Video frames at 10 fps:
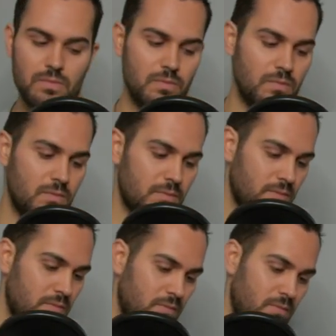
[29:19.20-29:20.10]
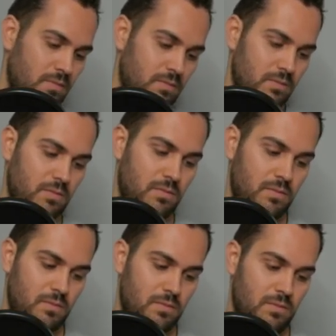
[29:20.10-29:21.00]

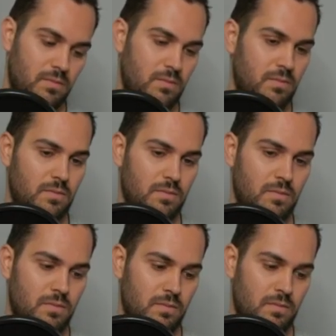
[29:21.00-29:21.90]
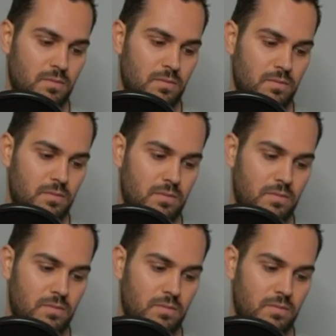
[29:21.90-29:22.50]
(not speaking)